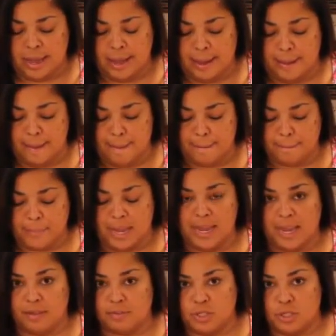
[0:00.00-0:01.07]
I
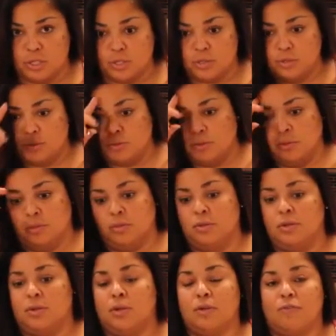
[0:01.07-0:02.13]
have 2
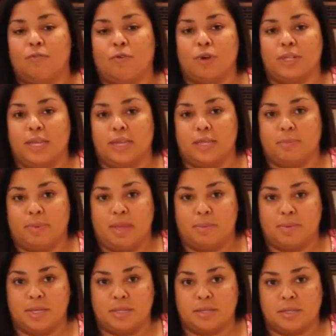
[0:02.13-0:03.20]
4-legged
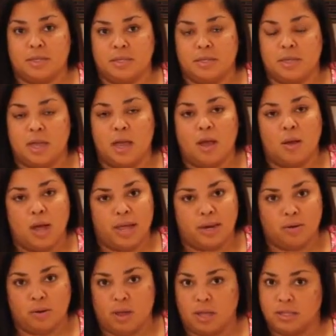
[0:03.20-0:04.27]
babies. I
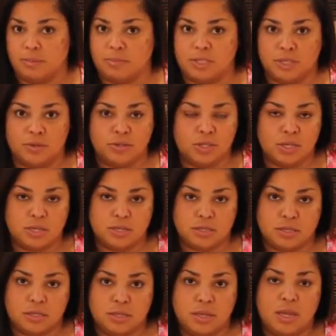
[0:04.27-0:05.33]
don't call them
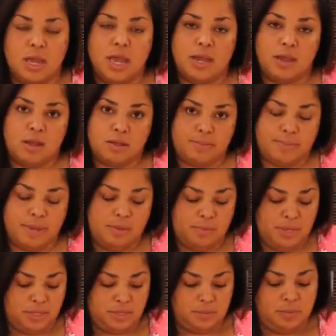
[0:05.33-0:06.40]
GOGs. I call them
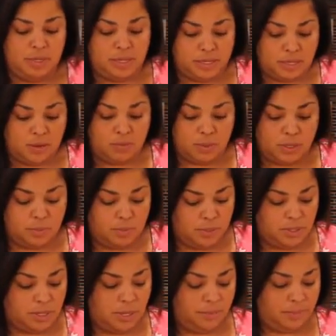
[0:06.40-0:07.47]
babies because I really
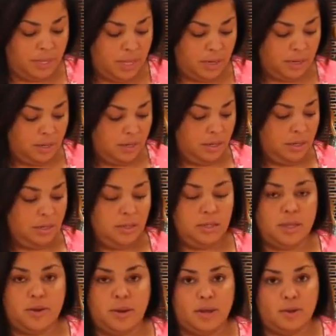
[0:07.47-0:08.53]
believe that
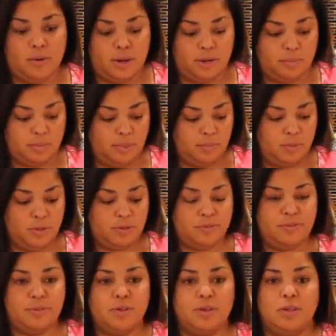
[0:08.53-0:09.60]
they're incredibly
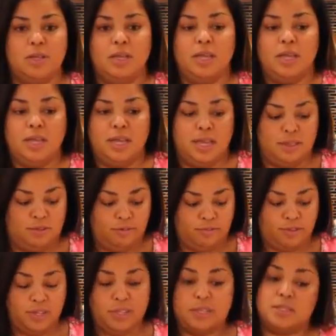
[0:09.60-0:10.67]
beautiful and their
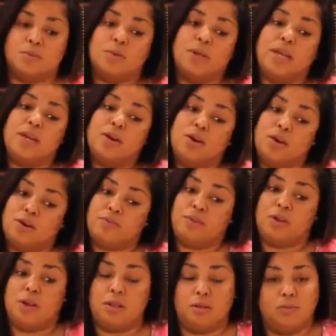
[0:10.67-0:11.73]
feelings will get hurt if
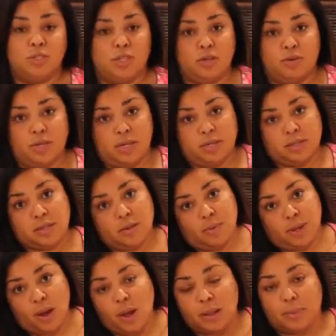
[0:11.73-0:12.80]
you call them GODs, so
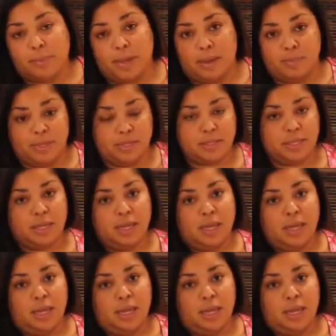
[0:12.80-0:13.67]
we call them babies.